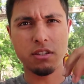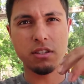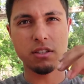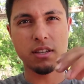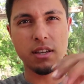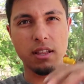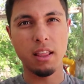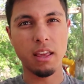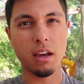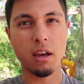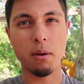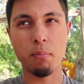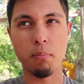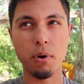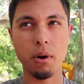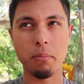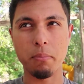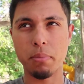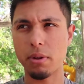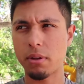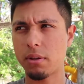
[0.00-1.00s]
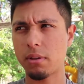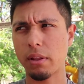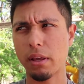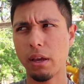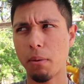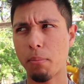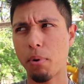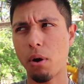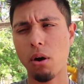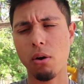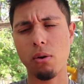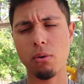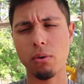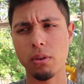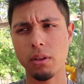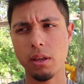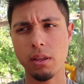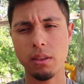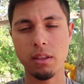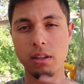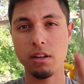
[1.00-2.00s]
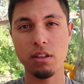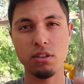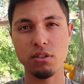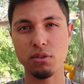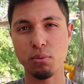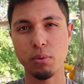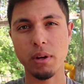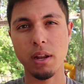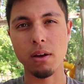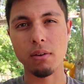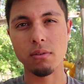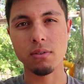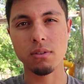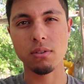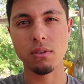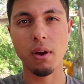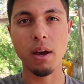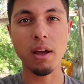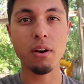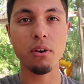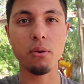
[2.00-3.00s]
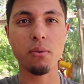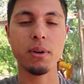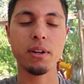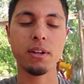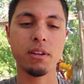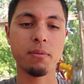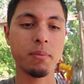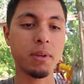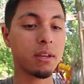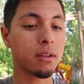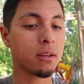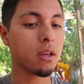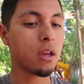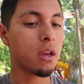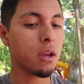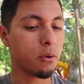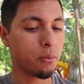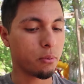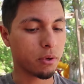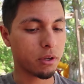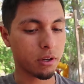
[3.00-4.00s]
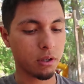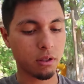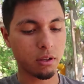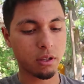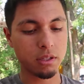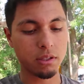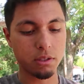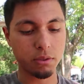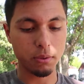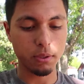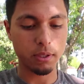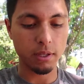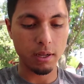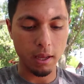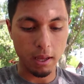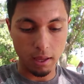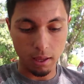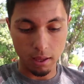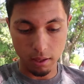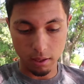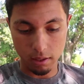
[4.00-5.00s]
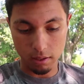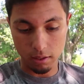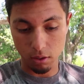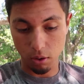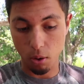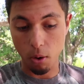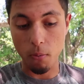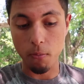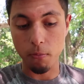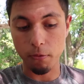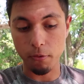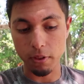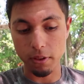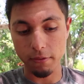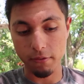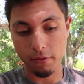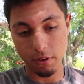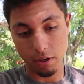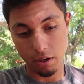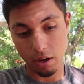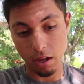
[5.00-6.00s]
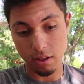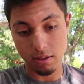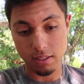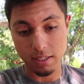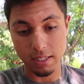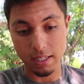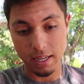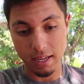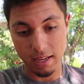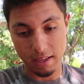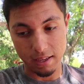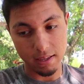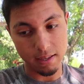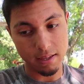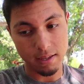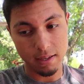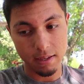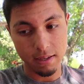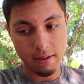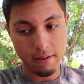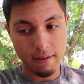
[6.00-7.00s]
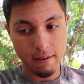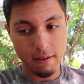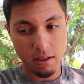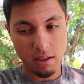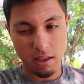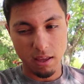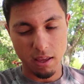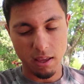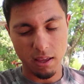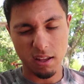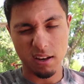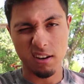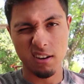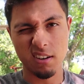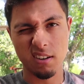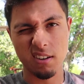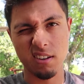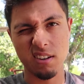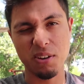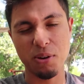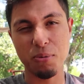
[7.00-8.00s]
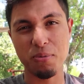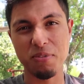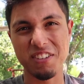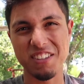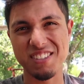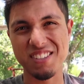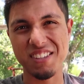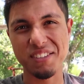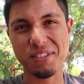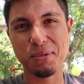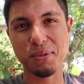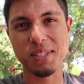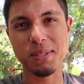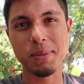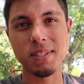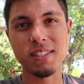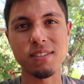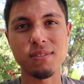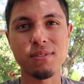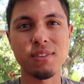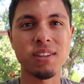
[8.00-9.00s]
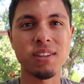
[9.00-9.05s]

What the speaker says: just hit like a bump, like a pothole, and then it just went out. So I don't know what it could be. We're gonna look into it and hopefully figure it out today, and hopefully it's not too expensive.